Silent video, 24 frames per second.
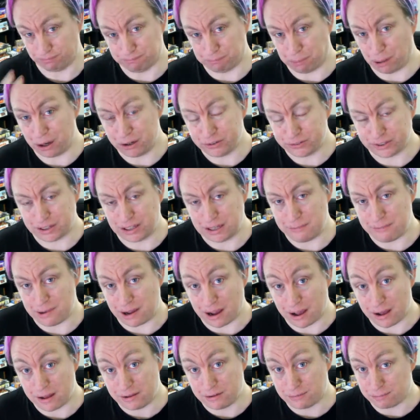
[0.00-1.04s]
partially
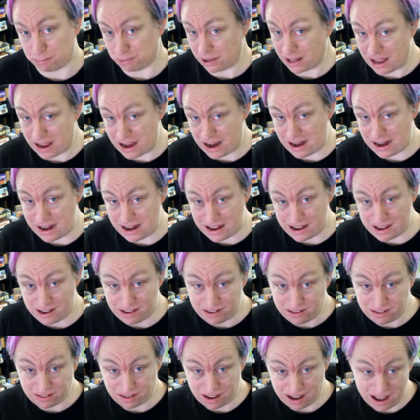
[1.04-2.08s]
because Blaine
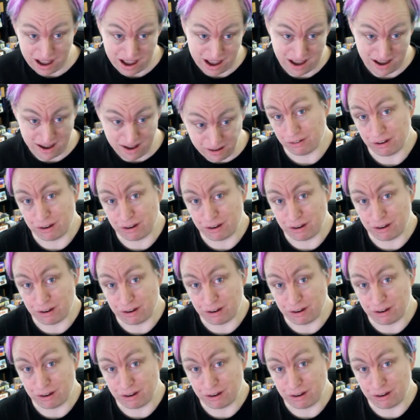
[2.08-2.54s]
is a